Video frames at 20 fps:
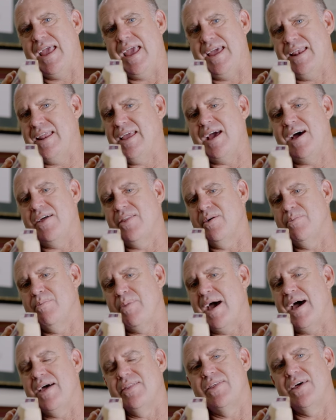any other
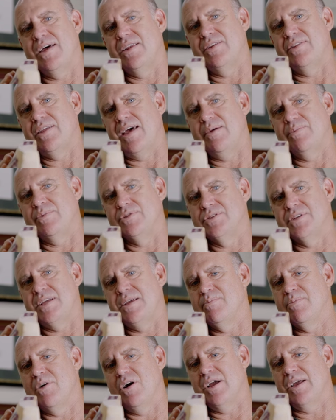bat that was
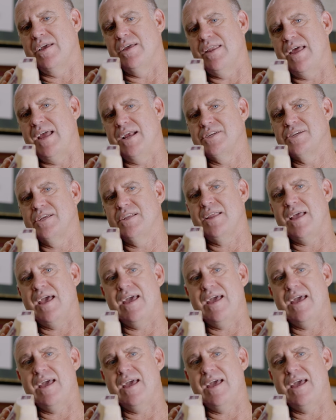in my connection,